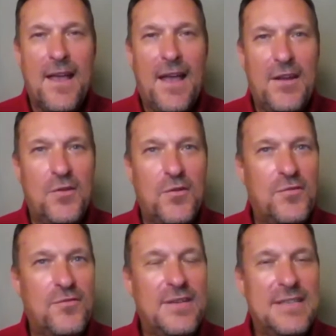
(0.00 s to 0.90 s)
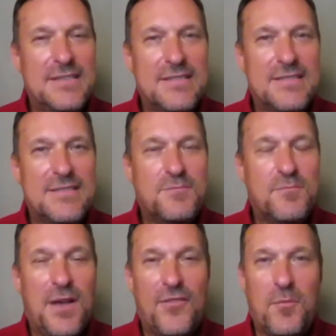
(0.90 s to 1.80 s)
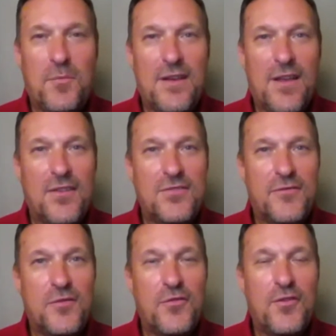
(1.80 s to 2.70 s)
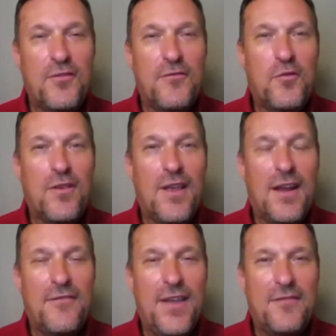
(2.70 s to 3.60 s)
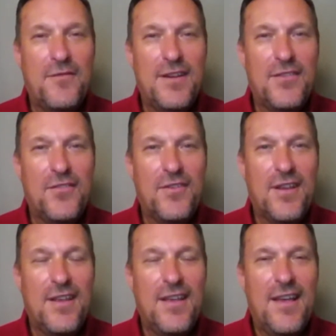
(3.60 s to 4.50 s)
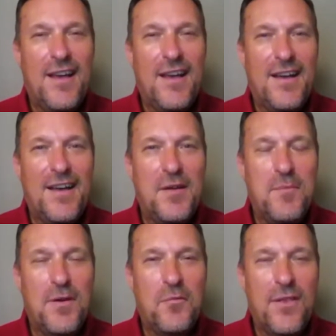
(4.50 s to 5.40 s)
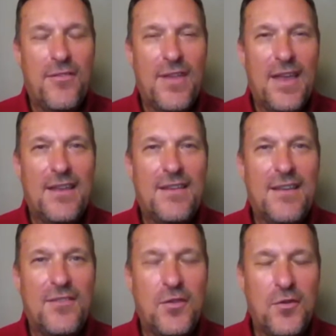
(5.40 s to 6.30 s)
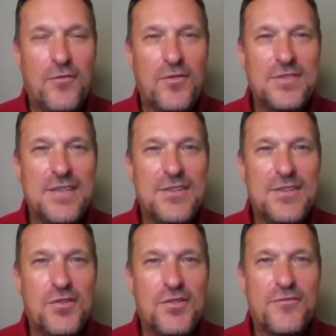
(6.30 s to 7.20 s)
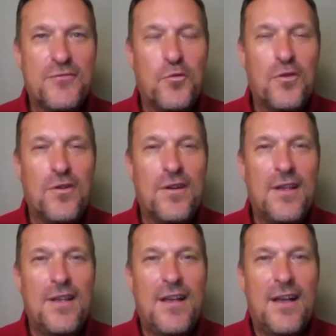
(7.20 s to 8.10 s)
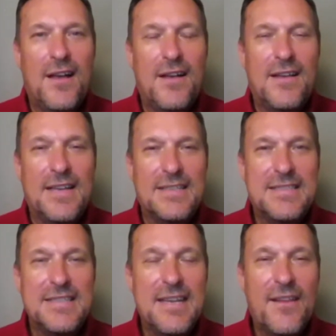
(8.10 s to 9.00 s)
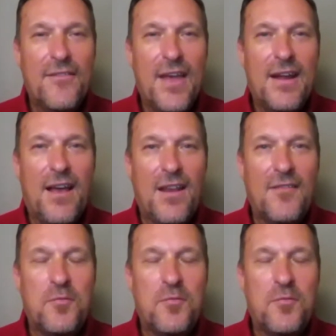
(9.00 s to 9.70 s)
I know it's possibly controversial for a lot of Adventists, but we thank the University Church for extending that olive